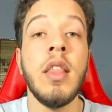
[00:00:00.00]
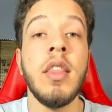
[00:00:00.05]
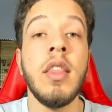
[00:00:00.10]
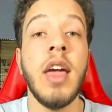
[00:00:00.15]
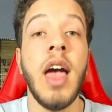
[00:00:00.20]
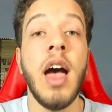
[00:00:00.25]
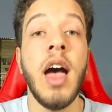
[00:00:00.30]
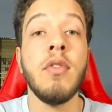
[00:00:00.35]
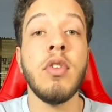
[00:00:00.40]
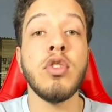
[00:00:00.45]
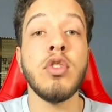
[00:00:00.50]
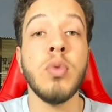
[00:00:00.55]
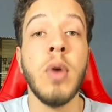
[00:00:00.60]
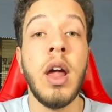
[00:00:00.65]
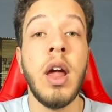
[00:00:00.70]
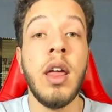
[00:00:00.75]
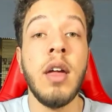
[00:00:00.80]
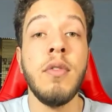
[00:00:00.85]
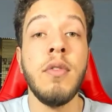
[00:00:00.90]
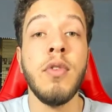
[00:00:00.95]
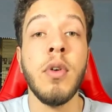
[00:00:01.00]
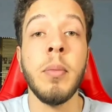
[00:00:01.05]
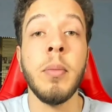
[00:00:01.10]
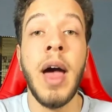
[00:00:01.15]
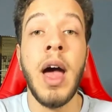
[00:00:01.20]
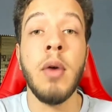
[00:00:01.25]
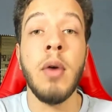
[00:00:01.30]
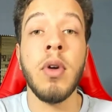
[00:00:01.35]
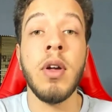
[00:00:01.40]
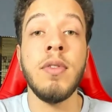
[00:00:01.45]
The average rating for
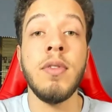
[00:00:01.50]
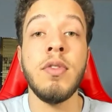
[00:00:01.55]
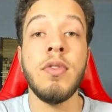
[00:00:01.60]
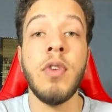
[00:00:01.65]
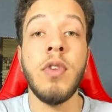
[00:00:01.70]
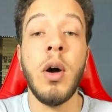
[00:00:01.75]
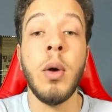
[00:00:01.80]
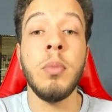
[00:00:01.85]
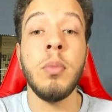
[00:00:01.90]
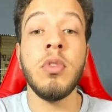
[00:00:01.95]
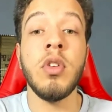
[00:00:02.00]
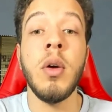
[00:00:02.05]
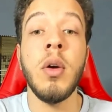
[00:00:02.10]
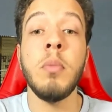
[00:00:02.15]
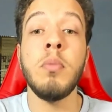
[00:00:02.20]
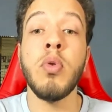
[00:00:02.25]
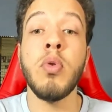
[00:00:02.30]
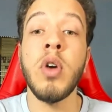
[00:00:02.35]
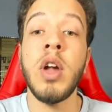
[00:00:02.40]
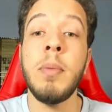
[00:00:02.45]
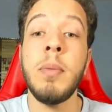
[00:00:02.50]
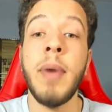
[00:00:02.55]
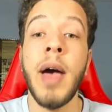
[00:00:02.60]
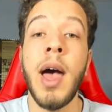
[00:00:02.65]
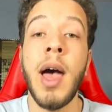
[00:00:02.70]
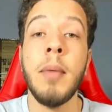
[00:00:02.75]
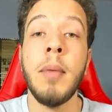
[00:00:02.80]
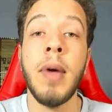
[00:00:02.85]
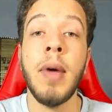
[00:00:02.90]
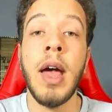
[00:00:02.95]
Matt Reeves films
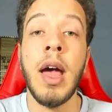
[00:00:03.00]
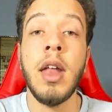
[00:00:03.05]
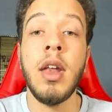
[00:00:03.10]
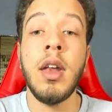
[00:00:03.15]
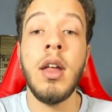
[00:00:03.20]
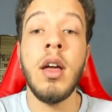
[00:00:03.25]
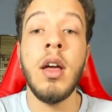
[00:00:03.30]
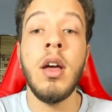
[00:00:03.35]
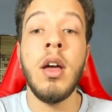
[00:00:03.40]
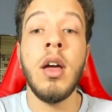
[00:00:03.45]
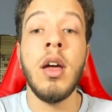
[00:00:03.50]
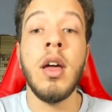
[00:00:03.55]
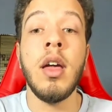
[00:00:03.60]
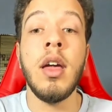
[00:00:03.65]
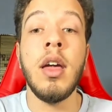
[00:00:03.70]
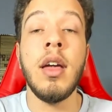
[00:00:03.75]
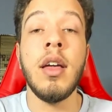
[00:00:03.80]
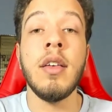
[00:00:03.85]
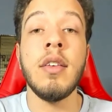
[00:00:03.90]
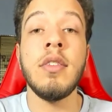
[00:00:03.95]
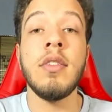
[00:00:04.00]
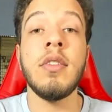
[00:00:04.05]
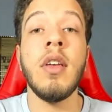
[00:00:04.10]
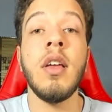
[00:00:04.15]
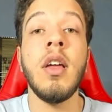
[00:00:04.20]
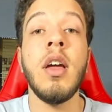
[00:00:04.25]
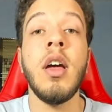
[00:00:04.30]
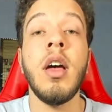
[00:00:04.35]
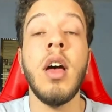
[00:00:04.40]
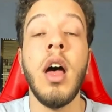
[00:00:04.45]
pre-Batman is
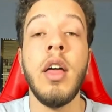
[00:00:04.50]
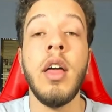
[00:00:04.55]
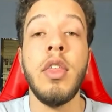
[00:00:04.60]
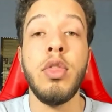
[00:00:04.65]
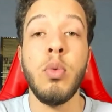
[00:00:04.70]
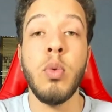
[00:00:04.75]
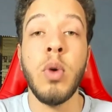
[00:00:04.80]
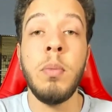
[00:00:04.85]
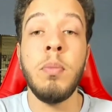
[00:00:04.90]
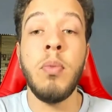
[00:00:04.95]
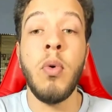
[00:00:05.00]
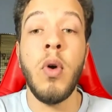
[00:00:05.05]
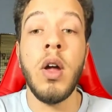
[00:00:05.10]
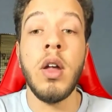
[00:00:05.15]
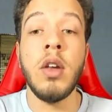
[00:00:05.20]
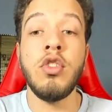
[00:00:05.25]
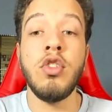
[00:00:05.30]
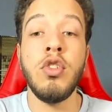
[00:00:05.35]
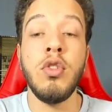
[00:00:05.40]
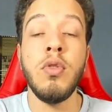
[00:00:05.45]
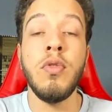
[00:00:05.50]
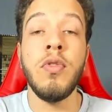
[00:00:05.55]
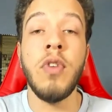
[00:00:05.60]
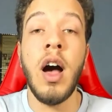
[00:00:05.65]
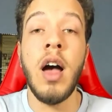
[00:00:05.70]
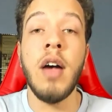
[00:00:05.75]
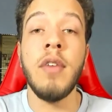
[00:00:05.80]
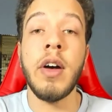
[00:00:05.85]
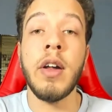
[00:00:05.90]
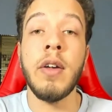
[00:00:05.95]
a
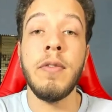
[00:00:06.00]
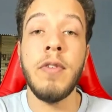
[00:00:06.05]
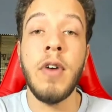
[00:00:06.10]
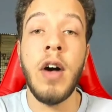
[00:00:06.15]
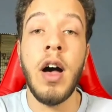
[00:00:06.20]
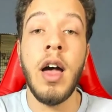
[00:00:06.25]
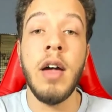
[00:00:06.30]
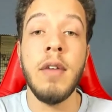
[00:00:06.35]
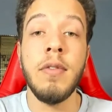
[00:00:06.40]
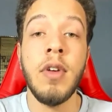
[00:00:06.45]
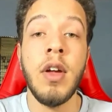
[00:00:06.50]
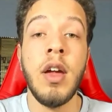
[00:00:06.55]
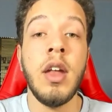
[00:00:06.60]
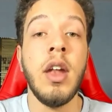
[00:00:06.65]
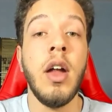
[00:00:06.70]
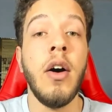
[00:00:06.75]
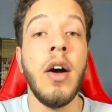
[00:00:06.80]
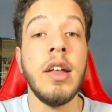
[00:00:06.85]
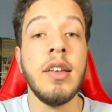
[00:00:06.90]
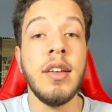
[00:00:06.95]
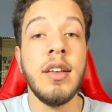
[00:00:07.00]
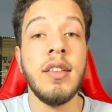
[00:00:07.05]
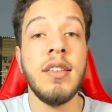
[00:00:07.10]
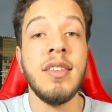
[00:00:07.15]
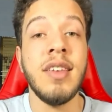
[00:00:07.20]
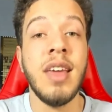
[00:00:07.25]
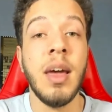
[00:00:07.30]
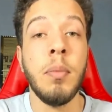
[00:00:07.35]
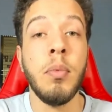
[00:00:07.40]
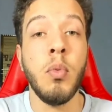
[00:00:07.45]
3.25 out of 5. Now, I did
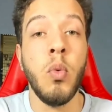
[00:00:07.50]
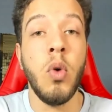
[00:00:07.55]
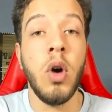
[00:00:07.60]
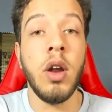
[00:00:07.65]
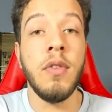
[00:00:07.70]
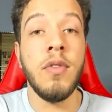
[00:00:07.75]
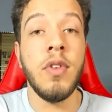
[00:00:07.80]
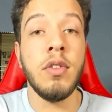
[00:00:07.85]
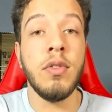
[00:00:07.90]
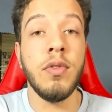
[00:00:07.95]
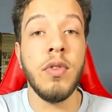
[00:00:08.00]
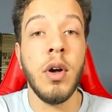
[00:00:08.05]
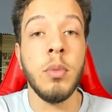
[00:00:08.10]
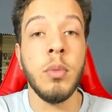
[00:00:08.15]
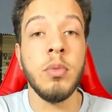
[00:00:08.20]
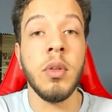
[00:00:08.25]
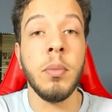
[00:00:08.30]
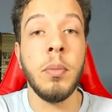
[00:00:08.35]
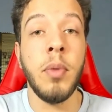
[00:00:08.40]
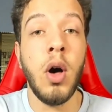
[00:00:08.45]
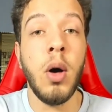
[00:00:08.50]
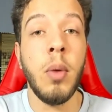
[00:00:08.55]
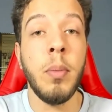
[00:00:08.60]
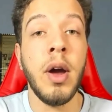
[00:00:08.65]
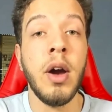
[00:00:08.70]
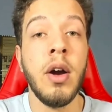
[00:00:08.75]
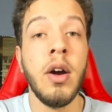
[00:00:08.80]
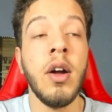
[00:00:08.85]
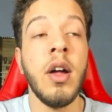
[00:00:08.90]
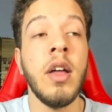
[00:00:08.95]
skip one of his films, The
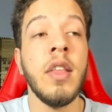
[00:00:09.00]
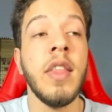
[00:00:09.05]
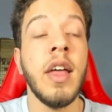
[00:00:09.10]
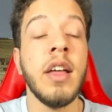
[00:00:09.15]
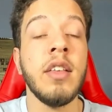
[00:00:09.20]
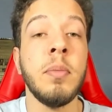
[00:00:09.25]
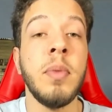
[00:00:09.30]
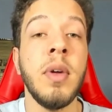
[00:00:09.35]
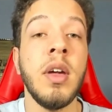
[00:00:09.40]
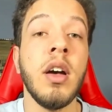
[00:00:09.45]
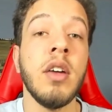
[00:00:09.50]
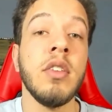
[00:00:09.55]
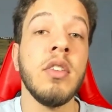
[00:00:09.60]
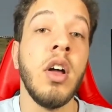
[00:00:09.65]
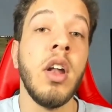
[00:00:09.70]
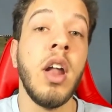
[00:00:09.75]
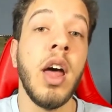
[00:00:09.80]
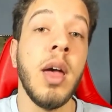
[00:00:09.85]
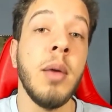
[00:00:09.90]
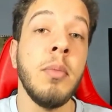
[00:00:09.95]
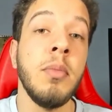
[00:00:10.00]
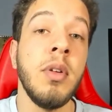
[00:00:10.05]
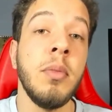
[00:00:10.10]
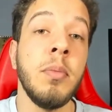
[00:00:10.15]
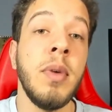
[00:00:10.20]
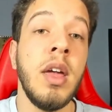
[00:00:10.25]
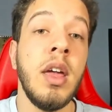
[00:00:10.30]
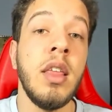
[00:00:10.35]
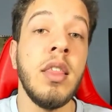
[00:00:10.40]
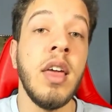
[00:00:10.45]
Pallbearer. That's because on
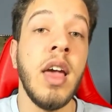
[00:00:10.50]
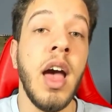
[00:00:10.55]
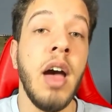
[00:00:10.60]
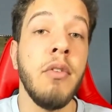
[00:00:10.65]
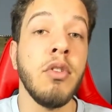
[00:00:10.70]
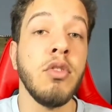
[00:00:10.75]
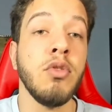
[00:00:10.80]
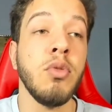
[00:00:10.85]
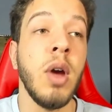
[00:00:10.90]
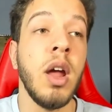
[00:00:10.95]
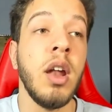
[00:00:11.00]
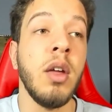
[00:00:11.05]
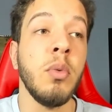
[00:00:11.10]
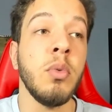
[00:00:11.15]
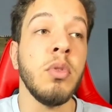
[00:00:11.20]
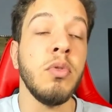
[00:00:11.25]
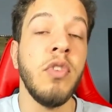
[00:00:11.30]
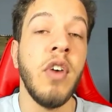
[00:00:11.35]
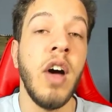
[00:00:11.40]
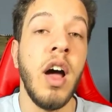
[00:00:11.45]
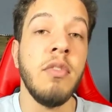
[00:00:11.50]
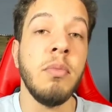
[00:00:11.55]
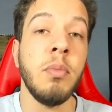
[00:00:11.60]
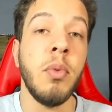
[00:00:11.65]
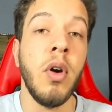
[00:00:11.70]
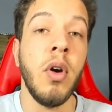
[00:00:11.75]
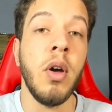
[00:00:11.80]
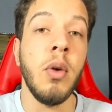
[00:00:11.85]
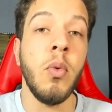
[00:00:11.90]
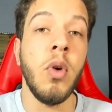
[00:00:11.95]
IMDb, the average rating was
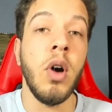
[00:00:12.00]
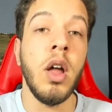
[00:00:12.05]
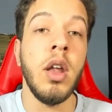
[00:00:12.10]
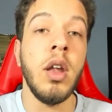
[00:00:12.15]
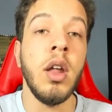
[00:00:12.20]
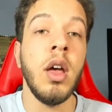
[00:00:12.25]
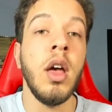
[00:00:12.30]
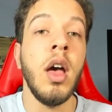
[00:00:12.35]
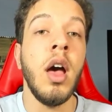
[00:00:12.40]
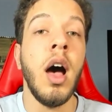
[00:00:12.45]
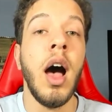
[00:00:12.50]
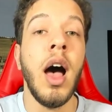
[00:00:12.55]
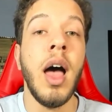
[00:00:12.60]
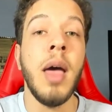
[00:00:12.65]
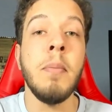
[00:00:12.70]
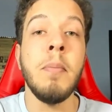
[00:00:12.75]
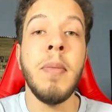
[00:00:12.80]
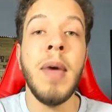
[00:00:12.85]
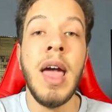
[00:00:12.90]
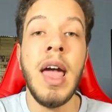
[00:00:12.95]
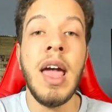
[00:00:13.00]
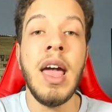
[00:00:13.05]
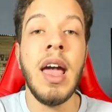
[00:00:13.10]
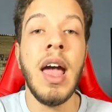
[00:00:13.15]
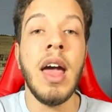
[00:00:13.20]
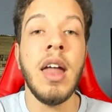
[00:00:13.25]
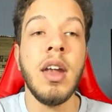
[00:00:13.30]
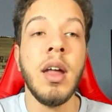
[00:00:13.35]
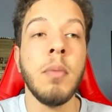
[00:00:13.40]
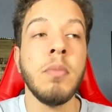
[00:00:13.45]
5.1. I may
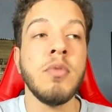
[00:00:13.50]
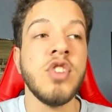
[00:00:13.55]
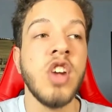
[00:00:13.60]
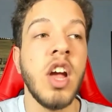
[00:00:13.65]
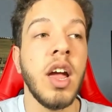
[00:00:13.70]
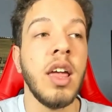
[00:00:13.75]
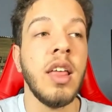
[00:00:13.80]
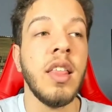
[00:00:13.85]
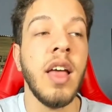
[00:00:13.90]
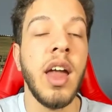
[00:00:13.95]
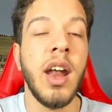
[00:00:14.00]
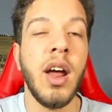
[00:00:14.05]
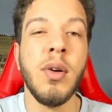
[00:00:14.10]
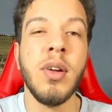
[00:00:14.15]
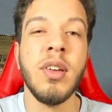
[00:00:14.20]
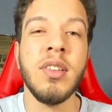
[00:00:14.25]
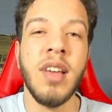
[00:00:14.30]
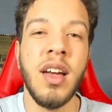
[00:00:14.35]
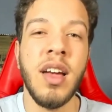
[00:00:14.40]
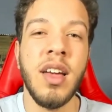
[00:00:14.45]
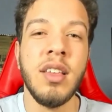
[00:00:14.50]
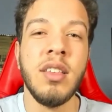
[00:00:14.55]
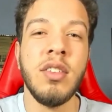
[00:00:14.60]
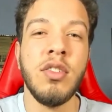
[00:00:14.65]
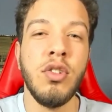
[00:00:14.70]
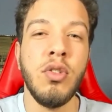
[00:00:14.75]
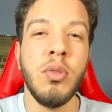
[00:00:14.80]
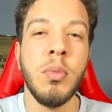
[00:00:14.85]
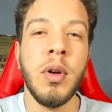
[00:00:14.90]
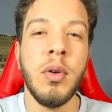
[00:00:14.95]
end up checking that out because I
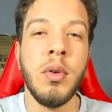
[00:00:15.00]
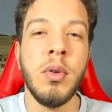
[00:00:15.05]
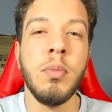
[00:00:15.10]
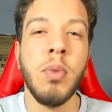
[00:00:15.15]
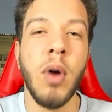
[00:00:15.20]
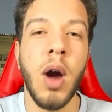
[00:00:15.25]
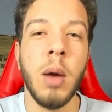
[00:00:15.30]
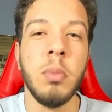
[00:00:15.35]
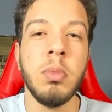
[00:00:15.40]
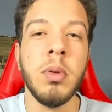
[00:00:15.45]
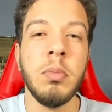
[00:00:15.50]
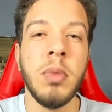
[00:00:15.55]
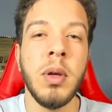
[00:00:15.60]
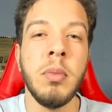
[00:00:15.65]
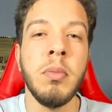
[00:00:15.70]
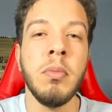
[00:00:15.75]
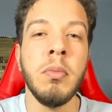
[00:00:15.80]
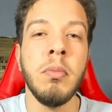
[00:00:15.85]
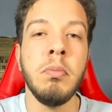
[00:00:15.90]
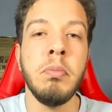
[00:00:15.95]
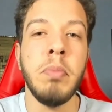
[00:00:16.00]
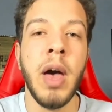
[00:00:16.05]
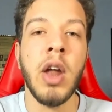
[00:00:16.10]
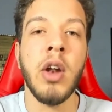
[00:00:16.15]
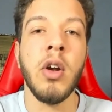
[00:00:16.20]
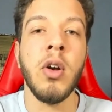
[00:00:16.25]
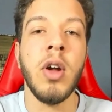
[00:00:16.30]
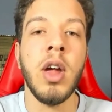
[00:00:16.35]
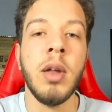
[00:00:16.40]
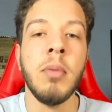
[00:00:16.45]
assume it would probably be
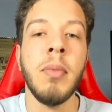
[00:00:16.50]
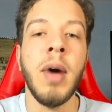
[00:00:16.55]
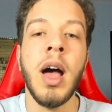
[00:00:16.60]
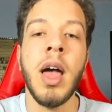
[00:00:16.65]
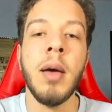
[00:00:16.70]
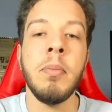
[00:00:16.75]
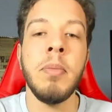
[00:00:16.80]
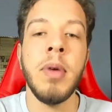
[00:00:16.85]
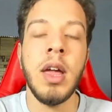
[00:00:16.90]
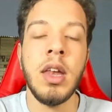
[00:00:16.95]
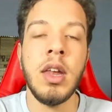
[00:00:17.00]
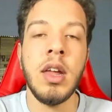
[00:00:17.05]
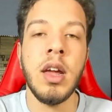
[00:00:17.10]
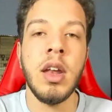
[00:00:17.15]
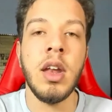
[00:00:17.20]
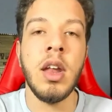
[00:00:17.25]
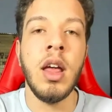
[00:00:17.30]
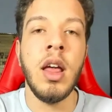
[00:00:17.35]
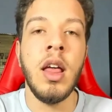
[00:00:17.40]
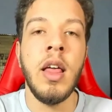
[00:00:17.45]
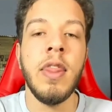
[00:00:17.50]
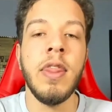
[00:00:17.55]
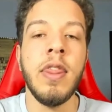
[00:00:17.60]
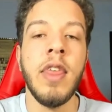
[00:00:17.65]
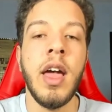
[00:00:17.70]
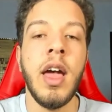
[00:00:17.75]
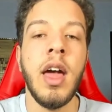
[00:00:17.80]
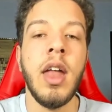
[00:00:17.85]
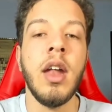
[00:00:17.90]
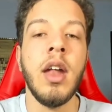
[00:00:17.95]
better, in my opinion,
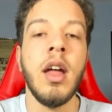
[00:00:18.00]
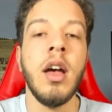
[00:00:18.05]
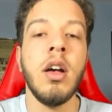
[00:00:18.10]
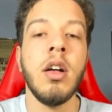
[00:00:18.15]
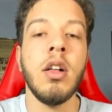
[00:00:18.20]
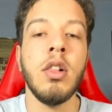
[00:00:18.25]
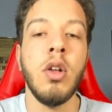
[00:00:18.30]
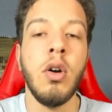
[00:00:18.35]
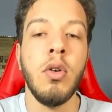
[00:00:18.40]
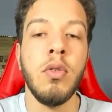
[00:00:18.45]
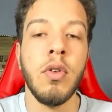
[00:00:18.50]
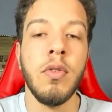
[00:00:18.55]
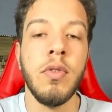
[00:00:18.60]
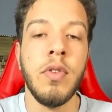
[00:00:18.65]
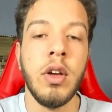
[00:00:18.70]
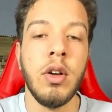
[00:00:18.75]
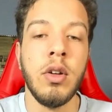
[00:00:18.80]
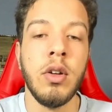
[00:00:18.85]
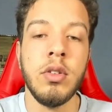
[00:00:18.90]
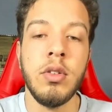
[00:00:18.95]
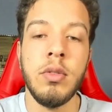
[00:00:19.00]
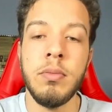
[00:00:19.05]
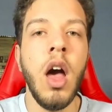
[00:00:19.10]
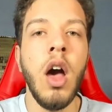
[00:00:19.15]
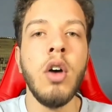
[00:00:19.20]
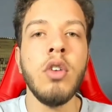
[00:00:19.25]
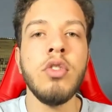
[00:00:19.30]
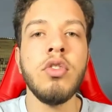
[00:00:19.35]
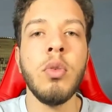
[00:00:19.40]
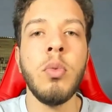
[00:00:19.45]
than Cloverfield. I
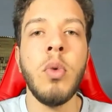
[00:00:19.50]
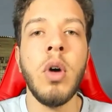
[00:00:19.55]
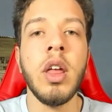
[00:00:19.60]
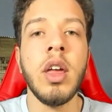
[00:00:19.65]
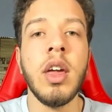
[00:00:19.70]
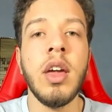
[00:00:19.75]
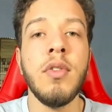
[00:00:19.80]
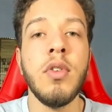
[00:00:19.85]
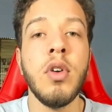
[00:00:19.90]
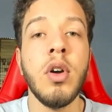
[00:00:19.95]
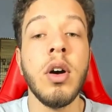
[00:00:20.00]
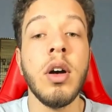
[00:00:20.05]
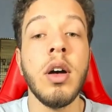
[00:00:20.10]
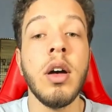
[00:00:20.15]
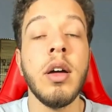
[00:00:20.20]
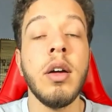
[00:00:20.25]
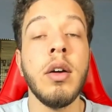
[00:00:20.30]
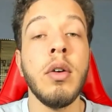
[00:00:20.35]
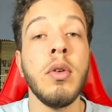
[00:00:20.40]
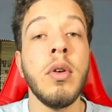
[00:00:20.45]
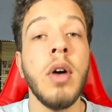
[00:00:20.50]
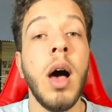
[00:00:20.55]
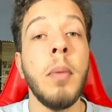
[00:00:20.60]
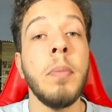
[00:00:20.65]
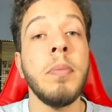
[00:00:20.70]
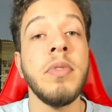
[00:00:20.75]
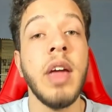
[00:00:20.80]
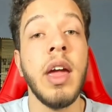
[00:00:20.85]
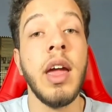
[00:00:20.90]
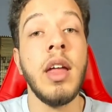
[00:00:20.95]
also want to give you an
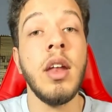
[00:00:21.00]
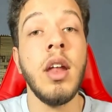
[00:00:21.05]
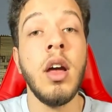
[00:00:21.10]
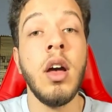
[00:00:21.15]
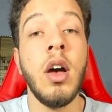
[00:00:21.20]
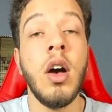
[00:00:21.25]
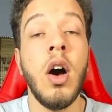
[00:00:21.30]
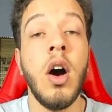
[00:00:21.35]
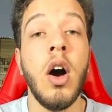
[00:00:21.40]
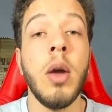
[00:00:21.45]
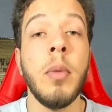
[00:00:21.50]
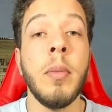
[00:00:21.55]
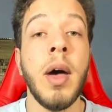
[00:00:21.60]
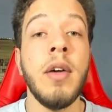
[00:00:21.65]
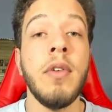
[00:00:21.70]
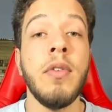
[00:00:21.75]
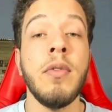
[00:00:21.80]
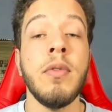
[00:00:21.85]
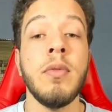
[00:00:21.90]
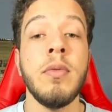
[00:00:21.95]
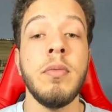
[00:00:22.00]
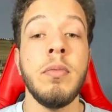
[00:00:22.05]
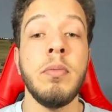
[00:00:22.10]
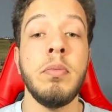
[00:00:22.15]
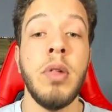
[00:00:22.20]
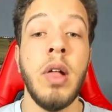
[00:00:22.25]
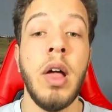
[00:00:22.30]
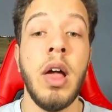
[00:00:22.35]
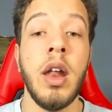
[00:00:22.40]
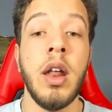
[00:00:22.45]
update on my
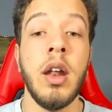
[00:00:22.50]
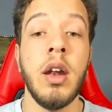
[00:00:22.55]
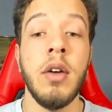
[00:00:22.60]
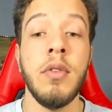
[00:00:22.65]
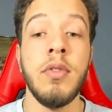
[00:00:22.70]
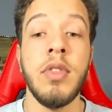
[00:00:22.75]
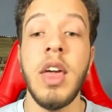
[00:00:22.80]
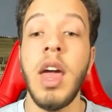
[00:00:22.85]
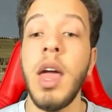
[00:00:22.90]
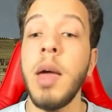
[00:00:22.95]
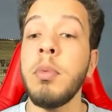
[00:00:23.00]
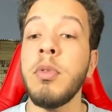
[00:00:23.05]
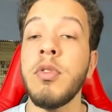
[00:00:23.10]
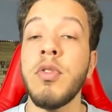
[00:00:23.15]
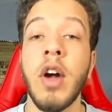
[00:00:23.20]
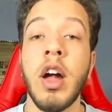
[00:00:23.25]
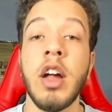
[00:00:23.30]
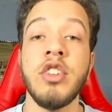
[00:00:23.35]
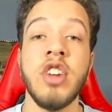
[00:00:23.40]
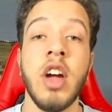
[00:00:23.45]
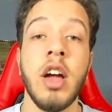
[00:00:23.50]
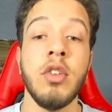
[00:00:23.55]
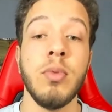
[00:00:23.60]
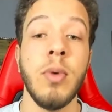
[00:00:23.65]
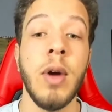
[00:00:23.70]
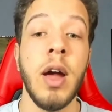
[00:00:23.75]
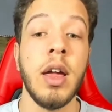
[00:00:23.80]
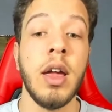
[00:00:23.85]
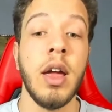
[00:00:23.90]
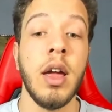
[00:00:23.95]
Planet of the Apes franchise
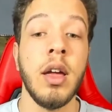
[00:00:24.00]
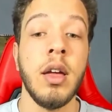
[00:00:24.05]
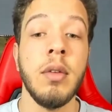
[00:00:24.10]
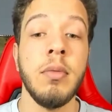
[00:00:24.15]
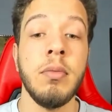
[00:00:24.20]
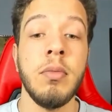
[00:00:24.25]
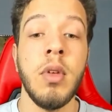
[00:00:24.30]
ranking.